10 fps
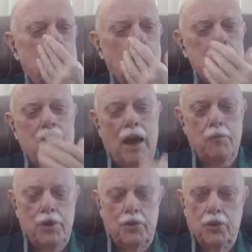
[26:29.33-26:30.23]
be most
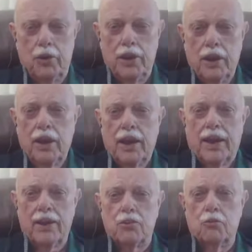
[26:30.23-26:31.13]
happy to
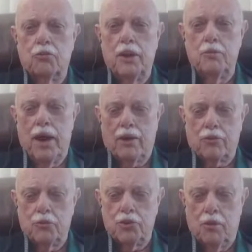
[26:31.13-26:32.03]
get some
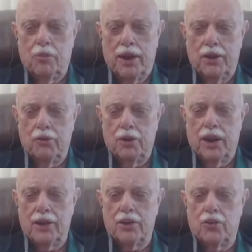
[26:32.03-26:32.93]
feedback from somebody who'd
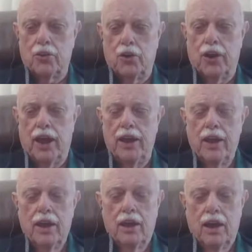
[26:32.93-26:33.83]
like to
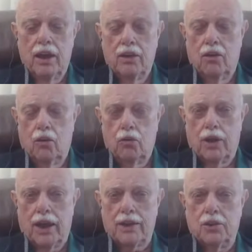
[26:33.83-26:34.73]

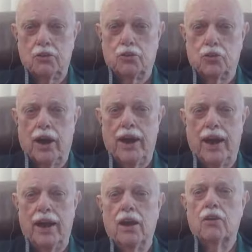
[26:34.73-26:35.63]
who'd like to try
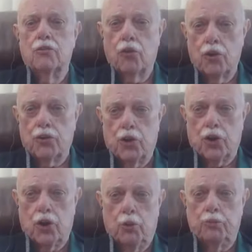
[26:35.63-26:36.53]
a
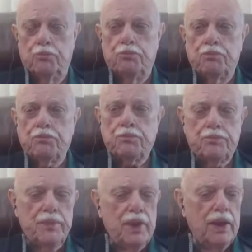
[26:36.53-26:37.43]
4-turn loop.
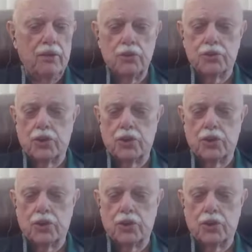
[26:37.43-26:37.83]
It would